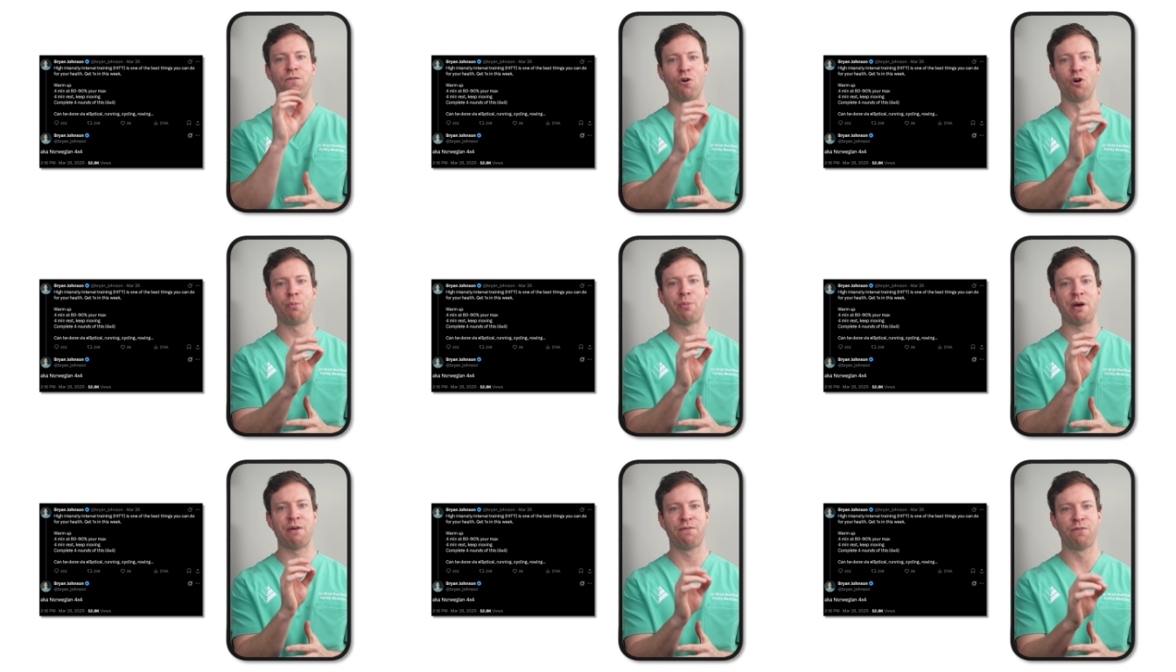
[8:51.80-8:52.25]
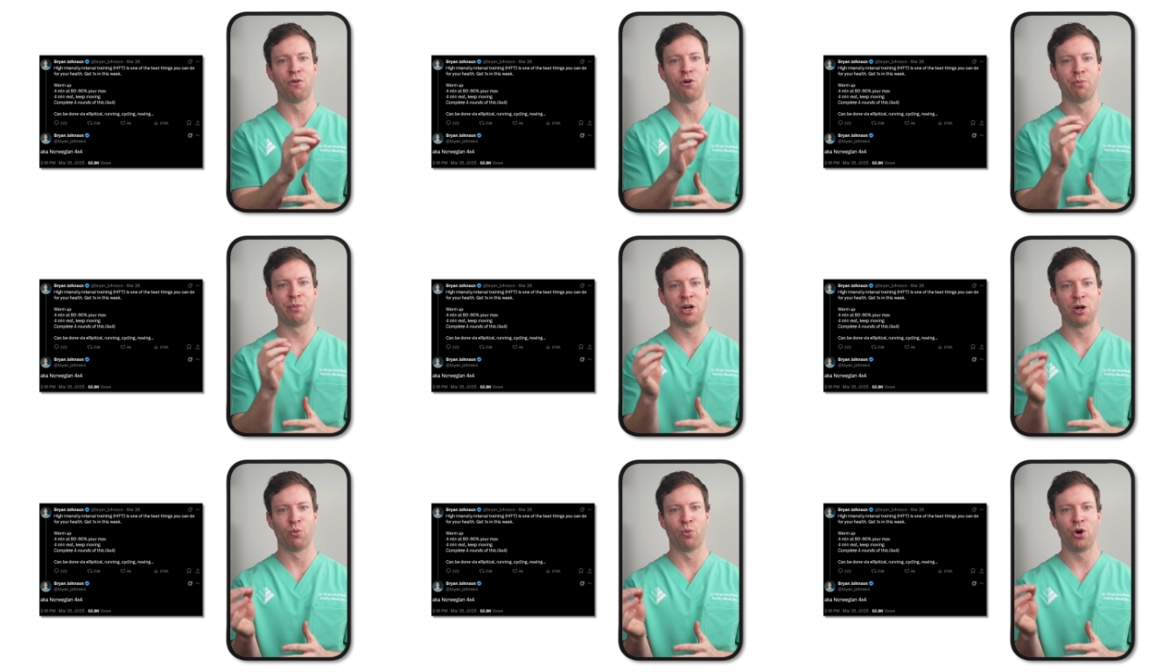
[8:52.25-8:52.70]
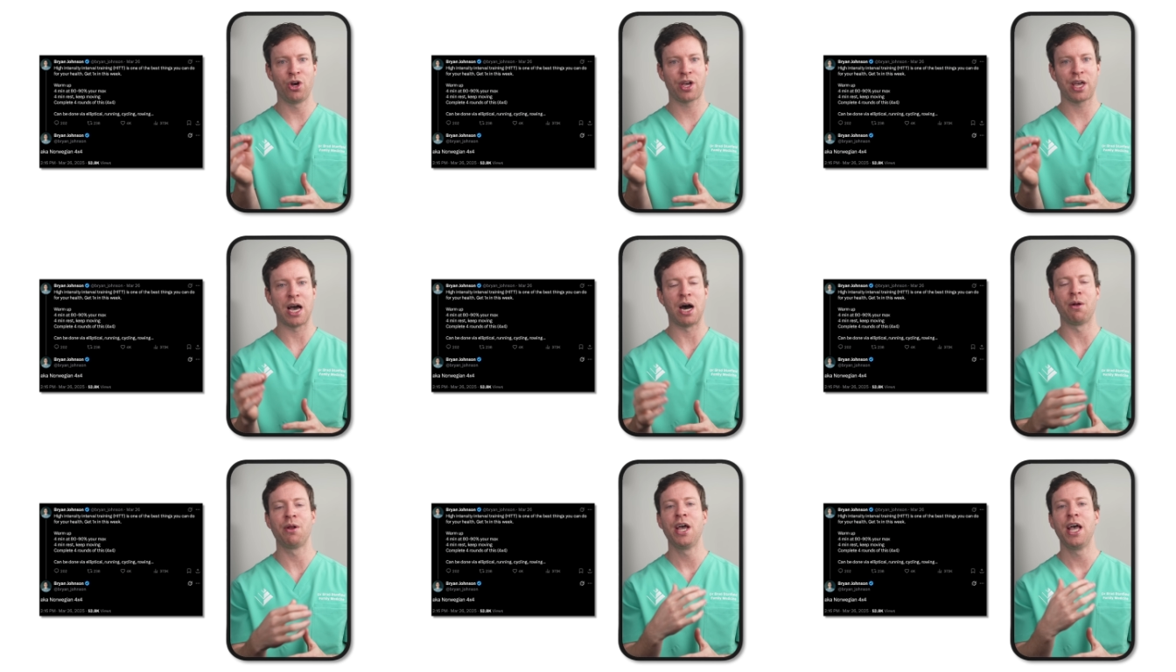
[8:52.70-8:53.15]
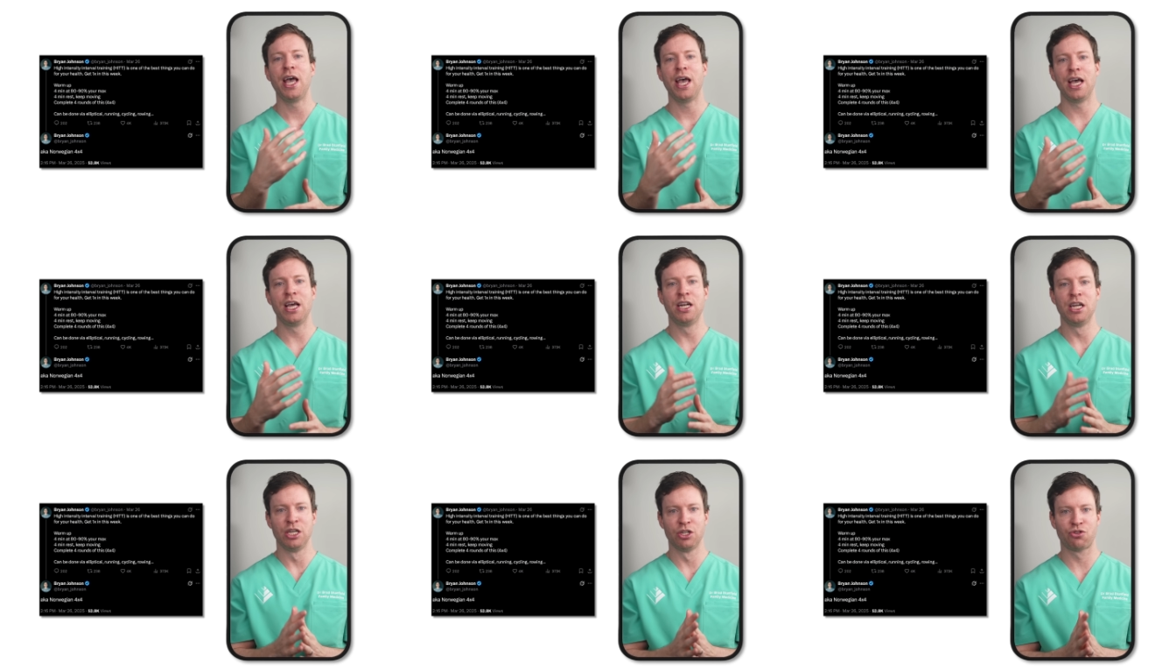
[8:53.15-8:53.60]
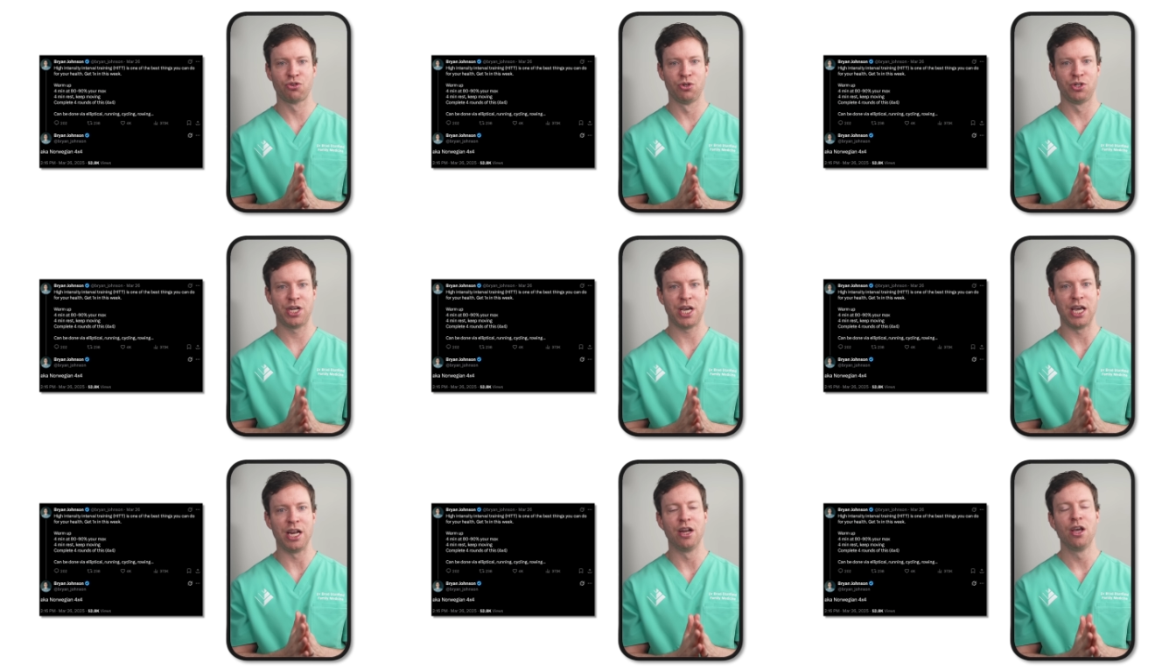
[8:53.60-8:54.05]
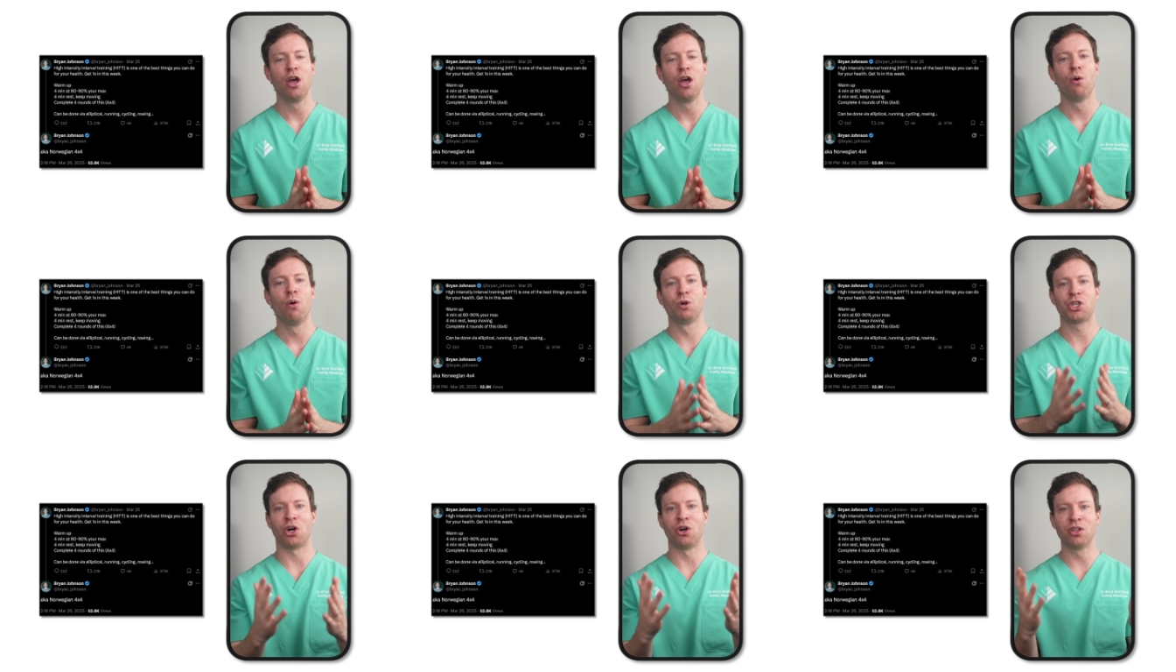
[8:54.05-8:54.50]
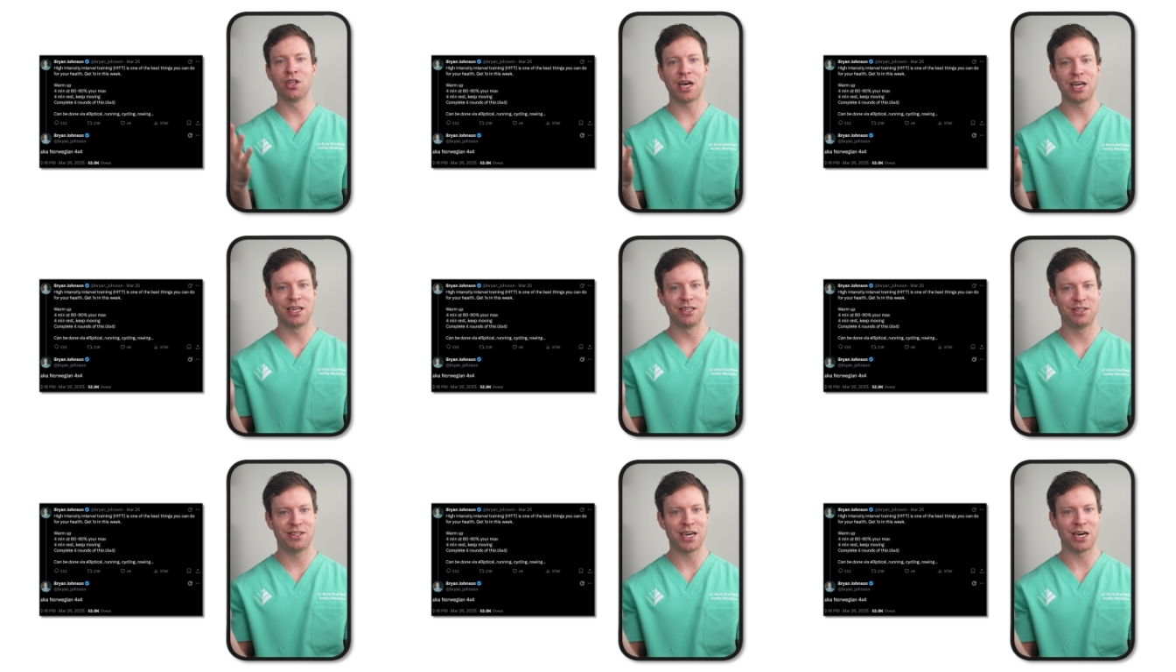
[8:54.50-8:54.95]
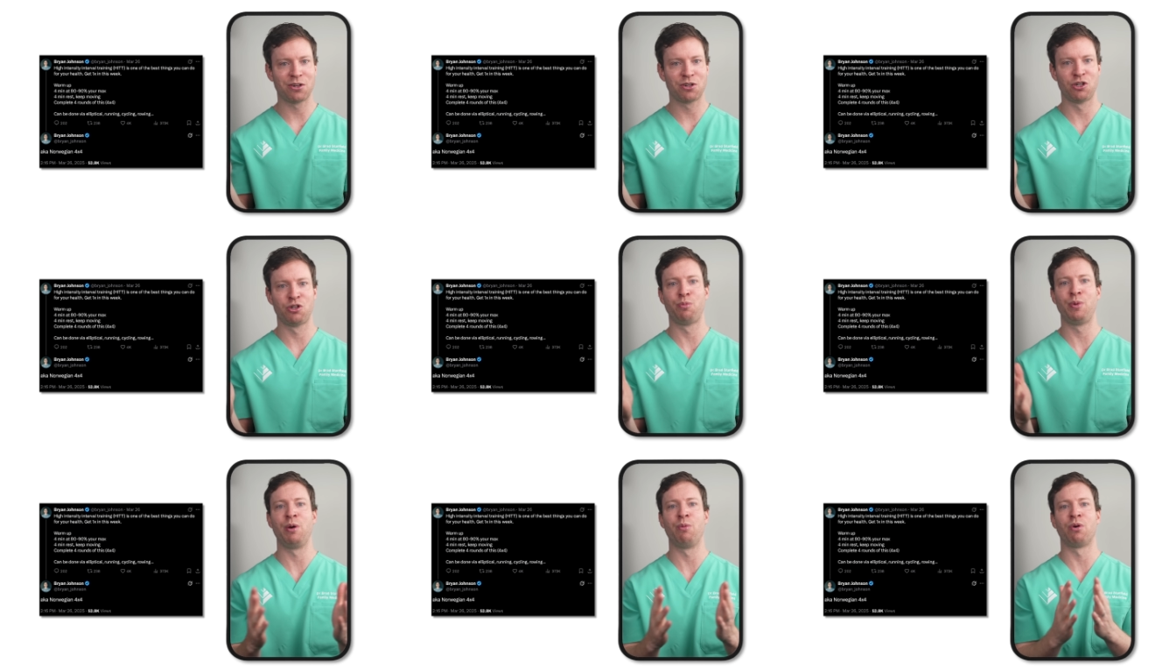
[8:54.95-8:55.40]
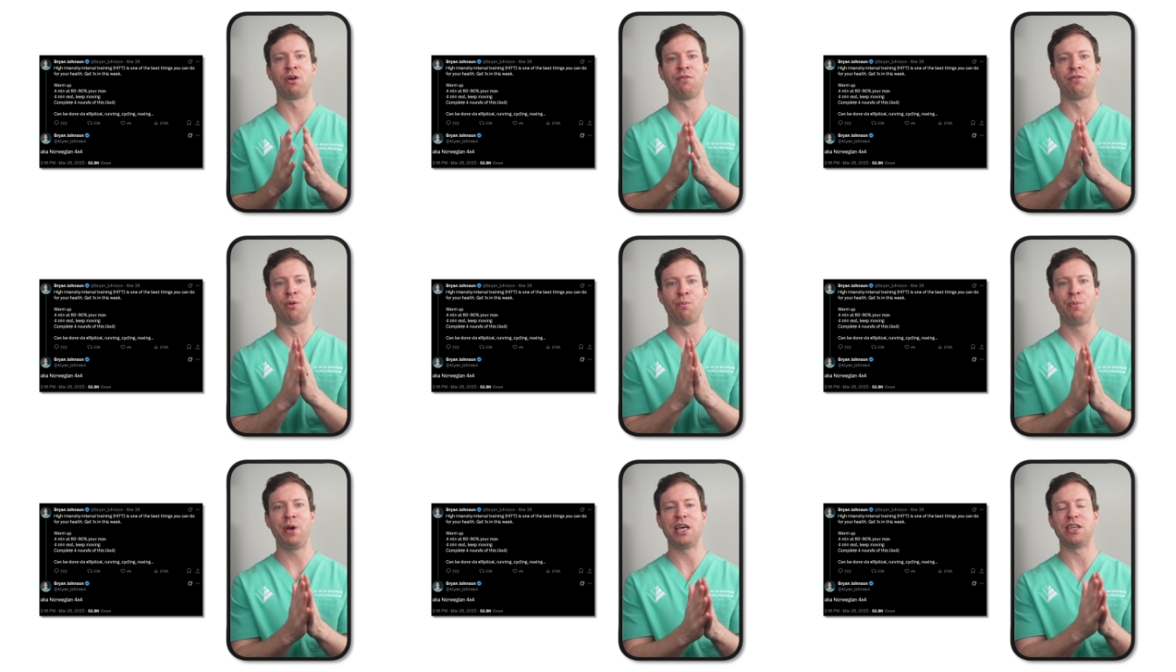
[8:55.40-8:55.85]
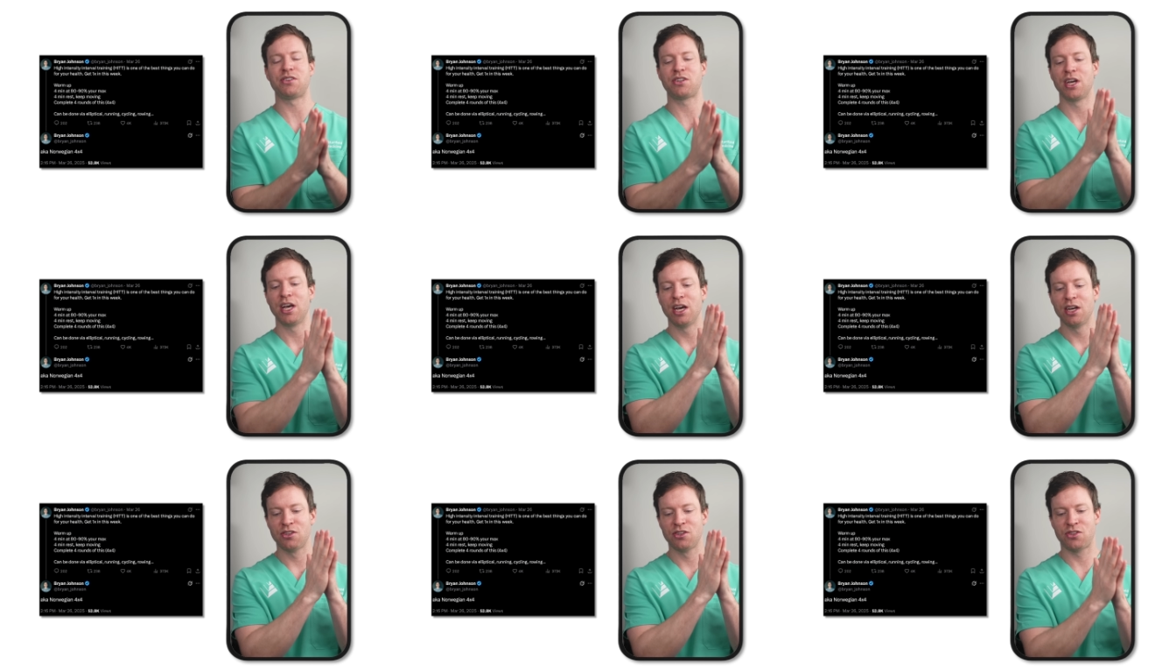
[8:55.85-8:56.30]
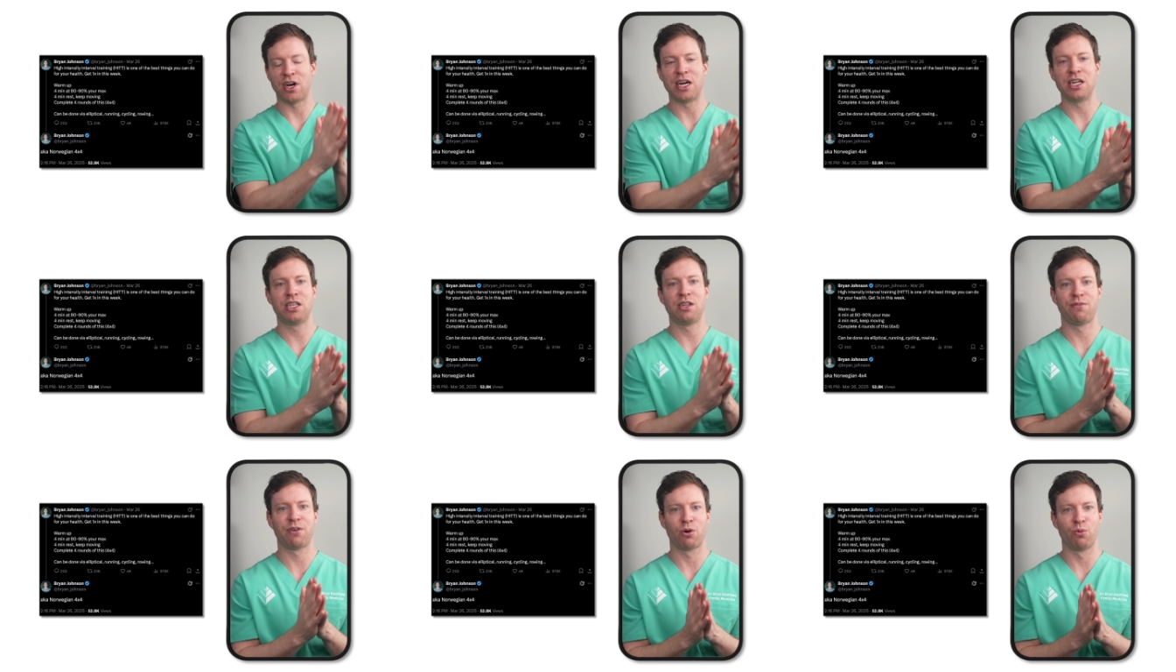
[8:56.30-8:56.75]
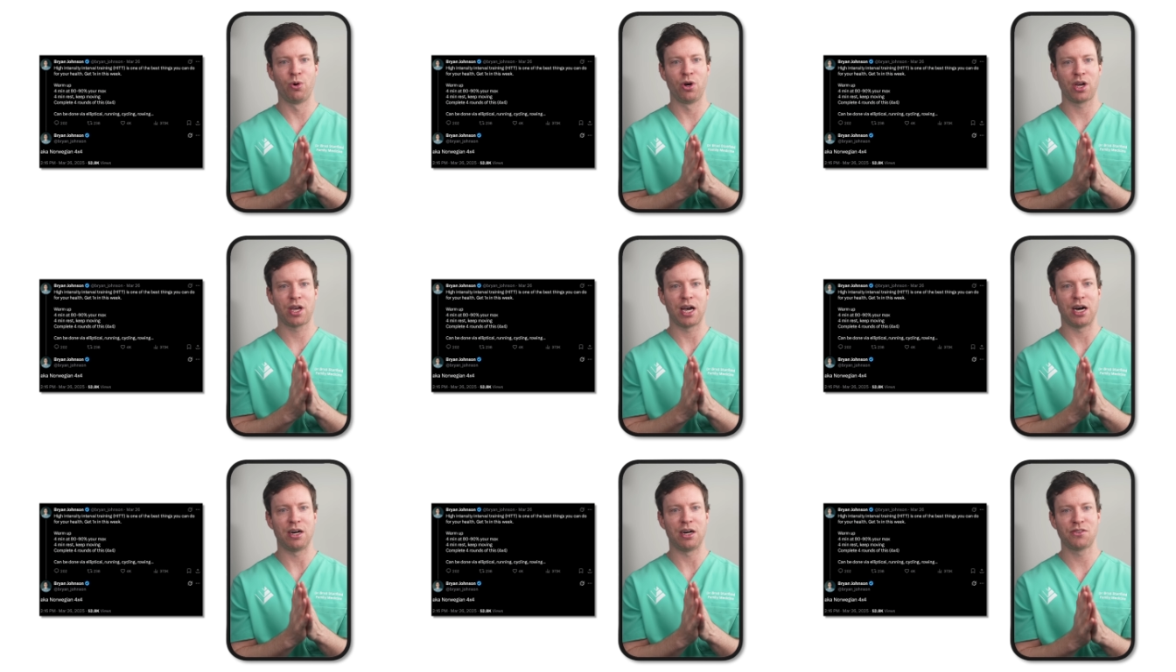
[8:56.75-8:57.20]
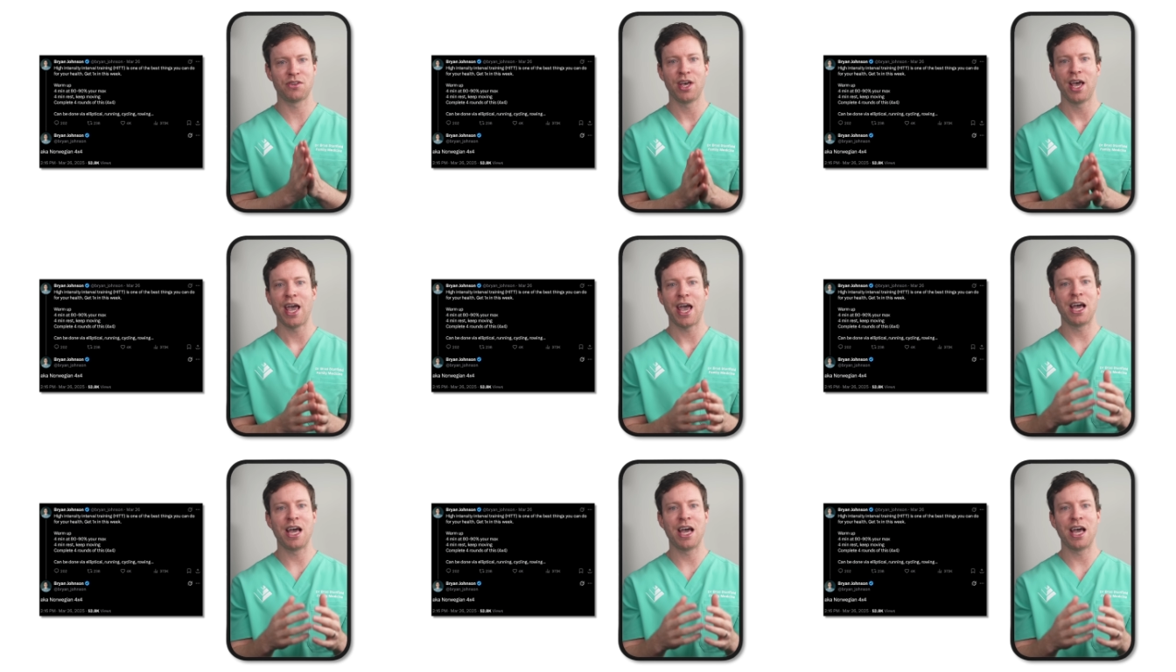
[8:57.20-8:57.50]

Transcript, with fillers: 4x4 minute workout in his routine, which online is touted to be one of the best scientific workouts.